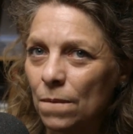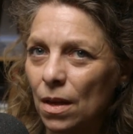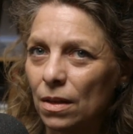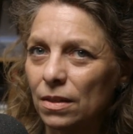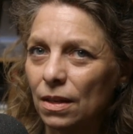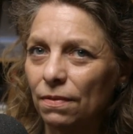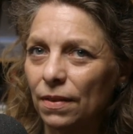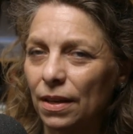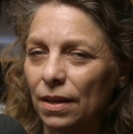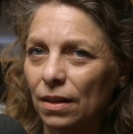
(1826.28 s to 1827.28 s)
There's
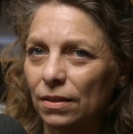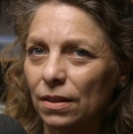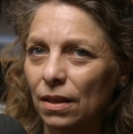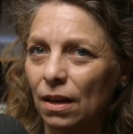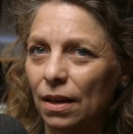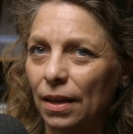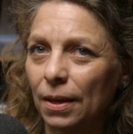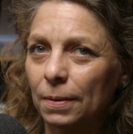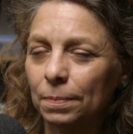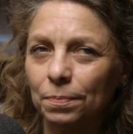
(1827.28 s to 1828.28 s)
definitely an
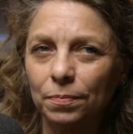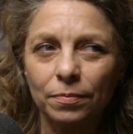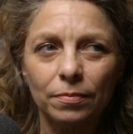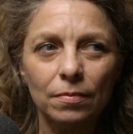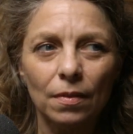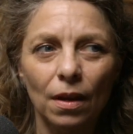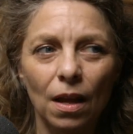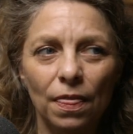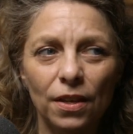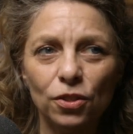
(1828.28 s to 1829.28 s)
underlying,
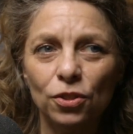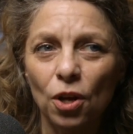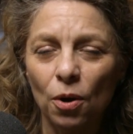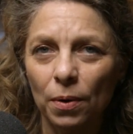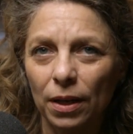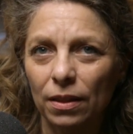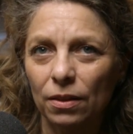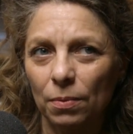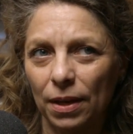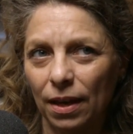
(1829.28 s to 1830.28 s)
there's a knowing
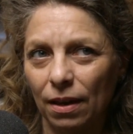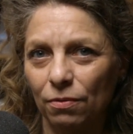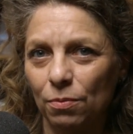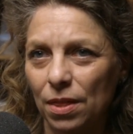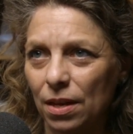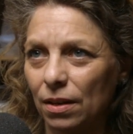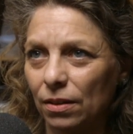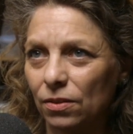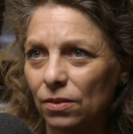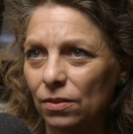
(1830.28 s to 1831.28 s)
that we have within
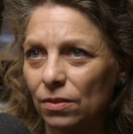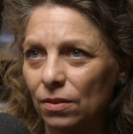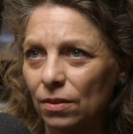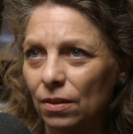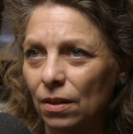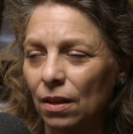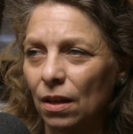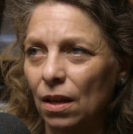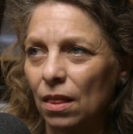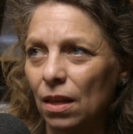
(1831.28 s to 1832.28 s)
us.
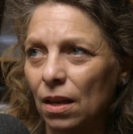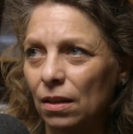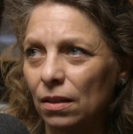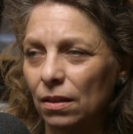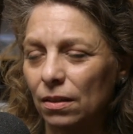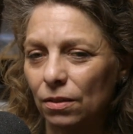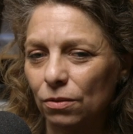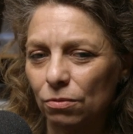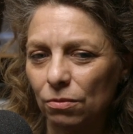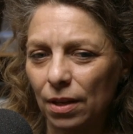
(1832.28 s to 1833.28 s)
And then
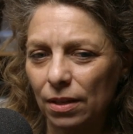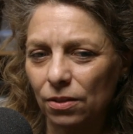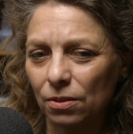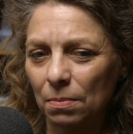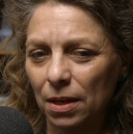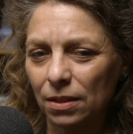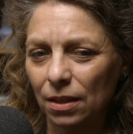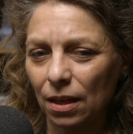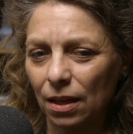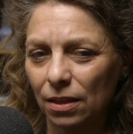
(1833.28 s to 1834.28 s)
through that
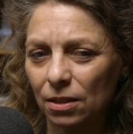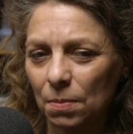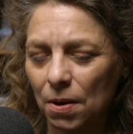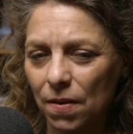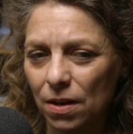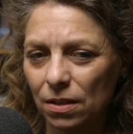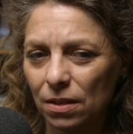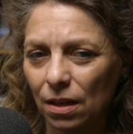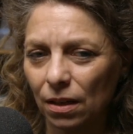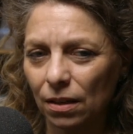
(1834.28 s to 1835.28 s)
somatic
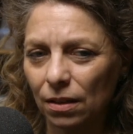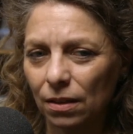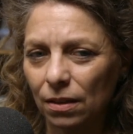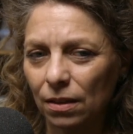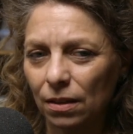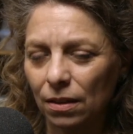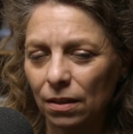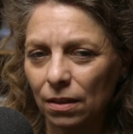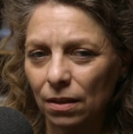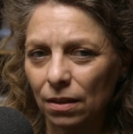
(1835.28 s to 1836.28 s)
experiencing,
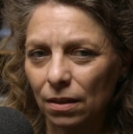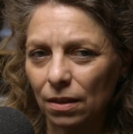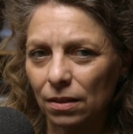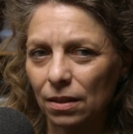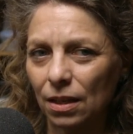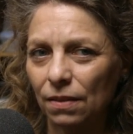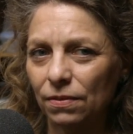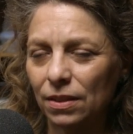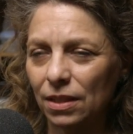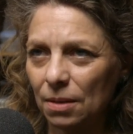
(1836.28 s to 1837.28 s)
there's an
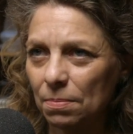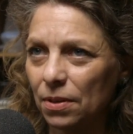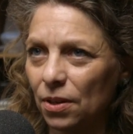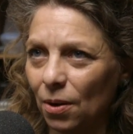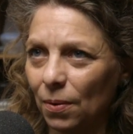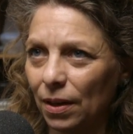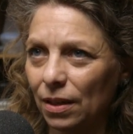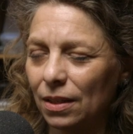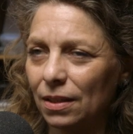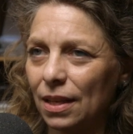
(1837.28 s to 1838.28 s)
even deeper knowing
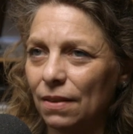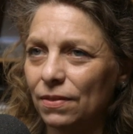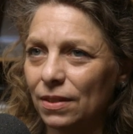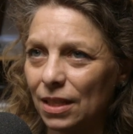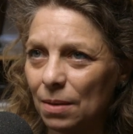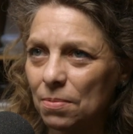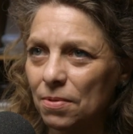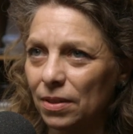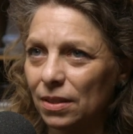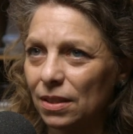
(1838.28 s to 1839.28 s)
and an even
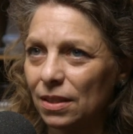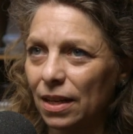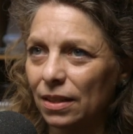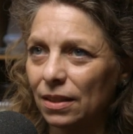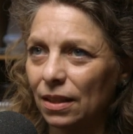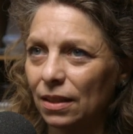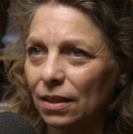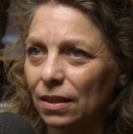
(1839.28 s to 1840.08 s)
deeper understanding.